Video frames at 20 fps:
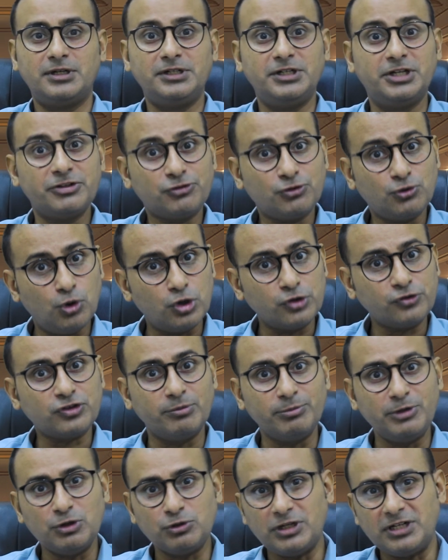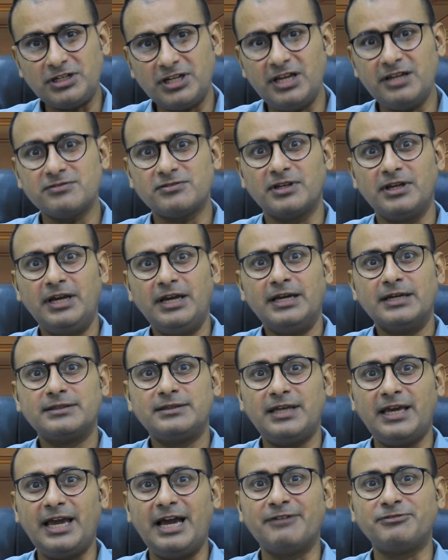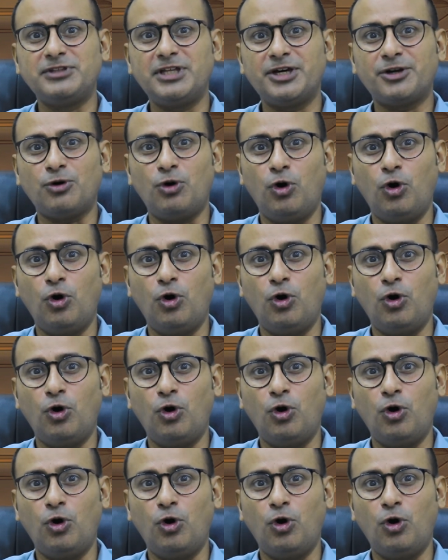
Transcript: discourse communities. They have their